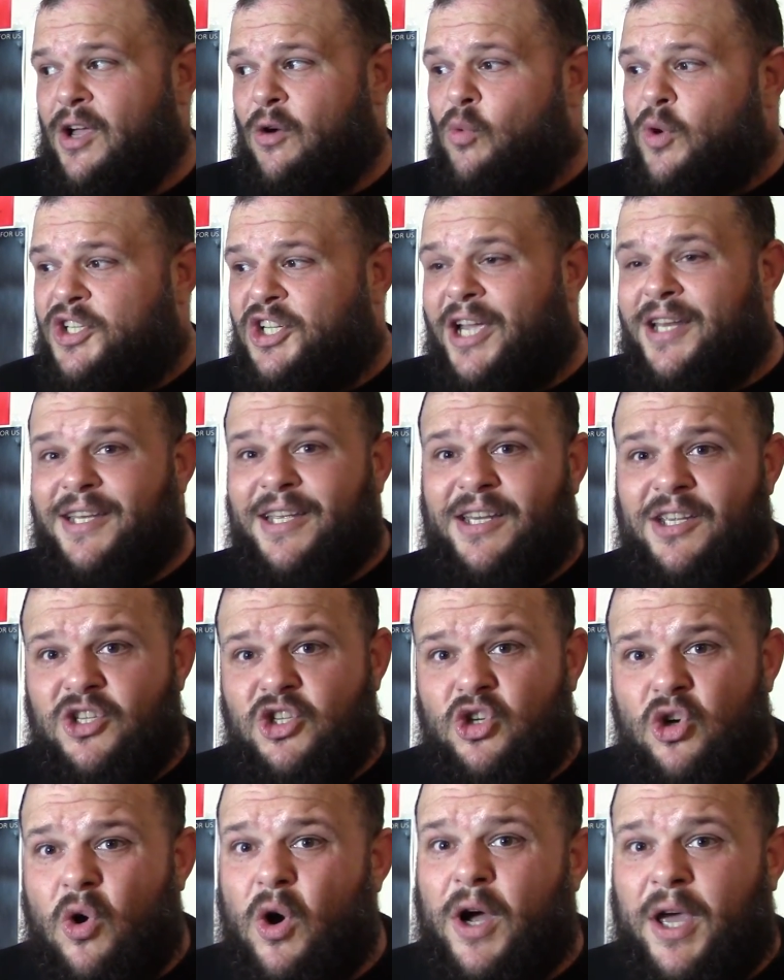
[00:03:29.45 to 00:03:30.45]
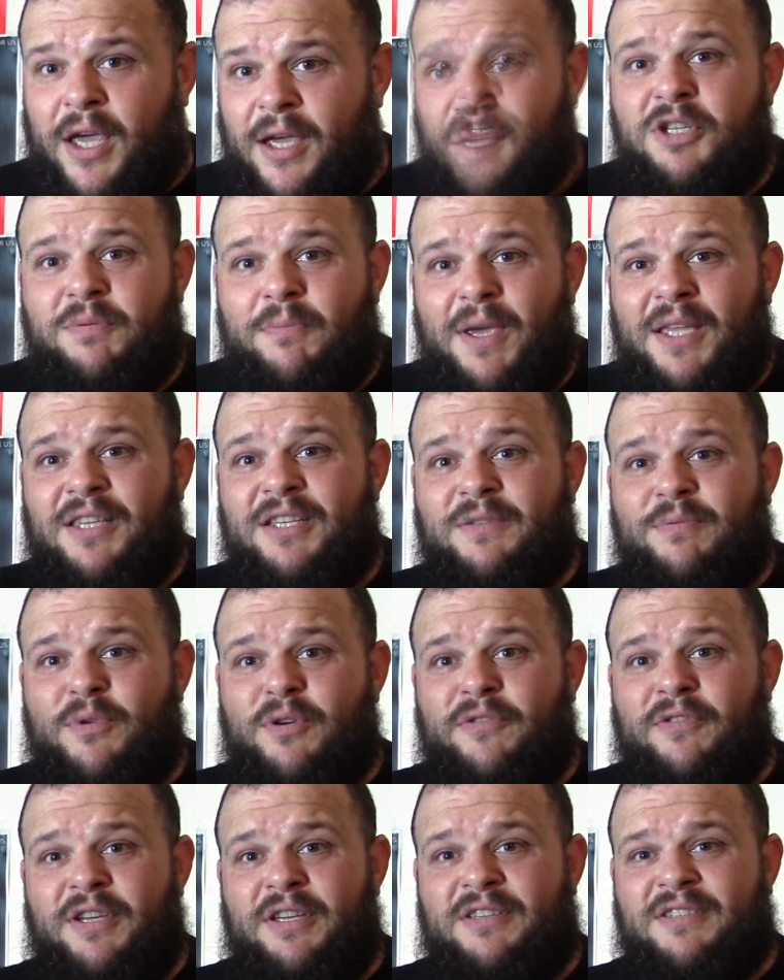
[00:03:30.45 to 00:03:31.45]
which I did enjoy, which made this
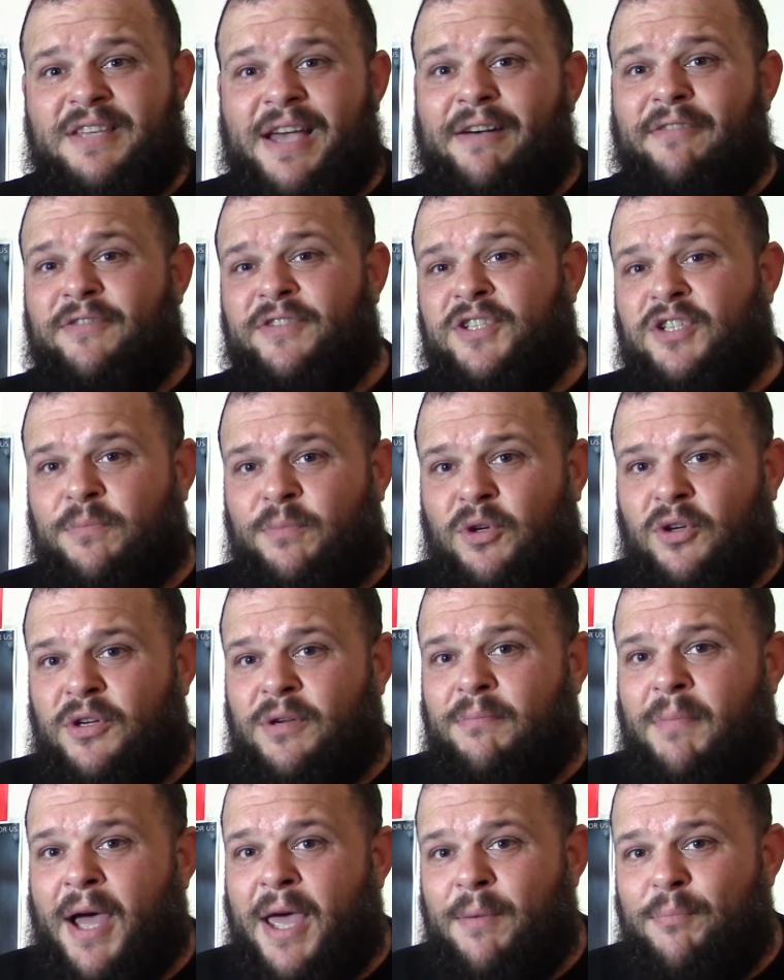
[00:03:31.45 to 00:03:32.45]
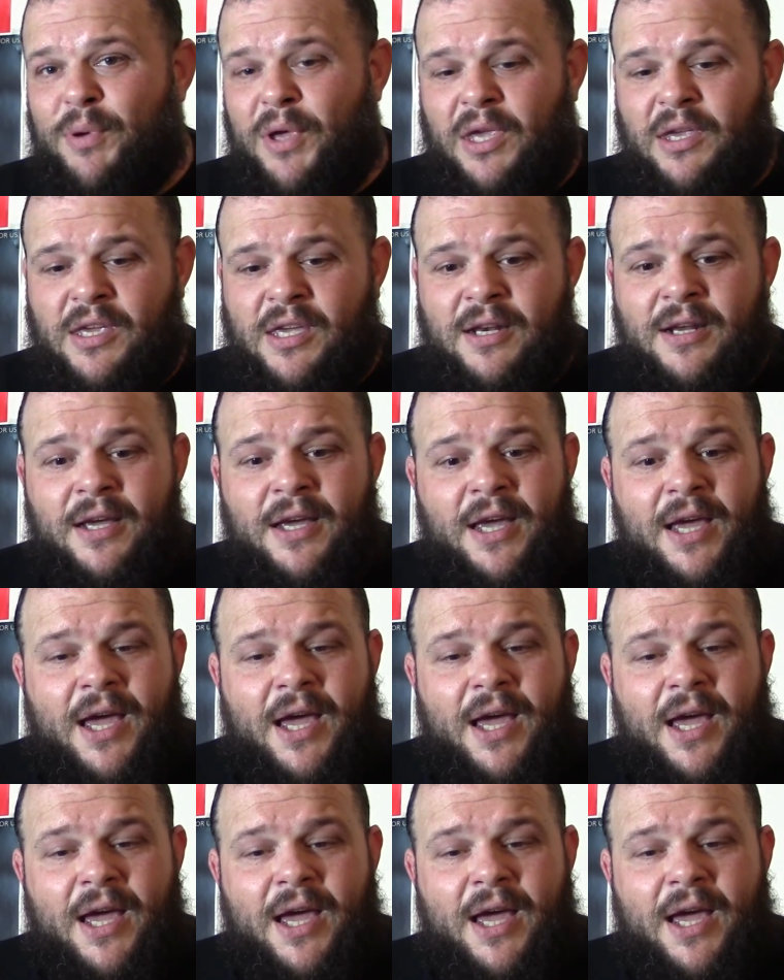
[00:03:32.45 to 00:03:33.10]
movie salvageable, in my opinion.